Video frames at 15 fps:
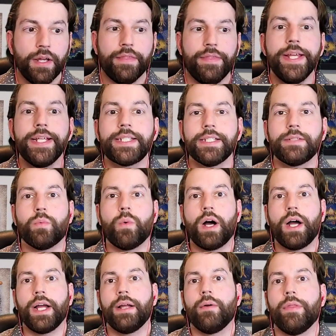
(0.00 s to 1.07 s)
This is
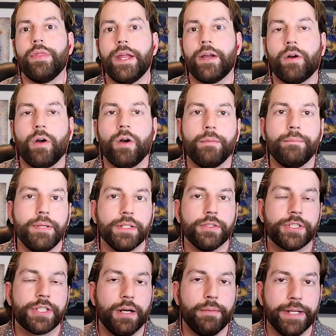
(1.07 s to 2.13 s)
why there are
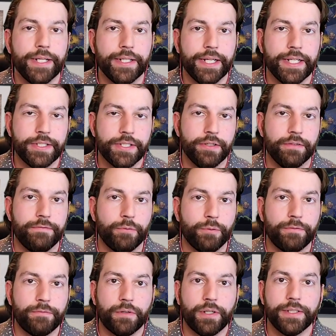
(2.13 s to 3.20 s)
bills coming into the
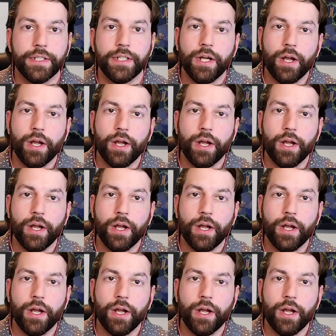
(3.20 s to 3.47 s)
forefront